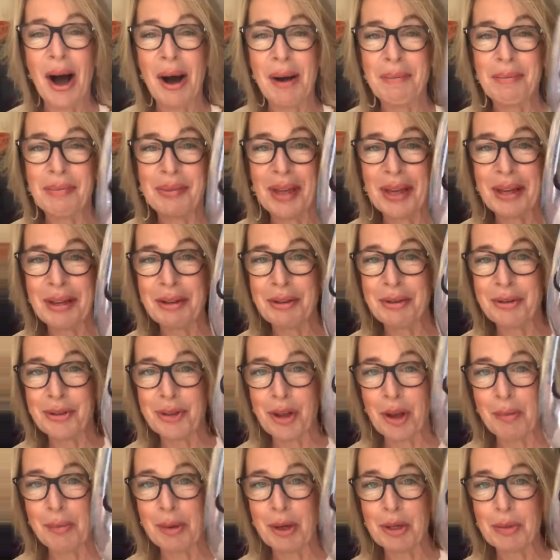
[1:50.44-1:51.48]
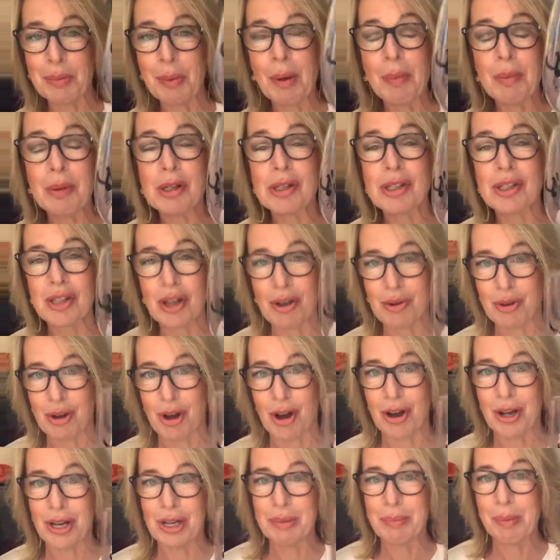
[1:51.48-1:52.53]
Thank you so much. People are so
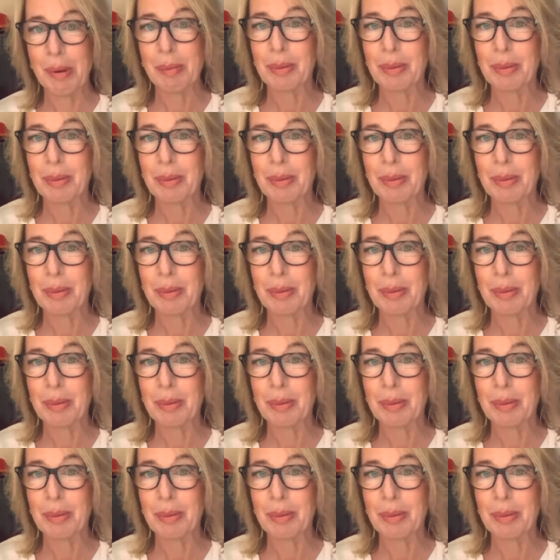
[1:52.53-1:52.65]
kind.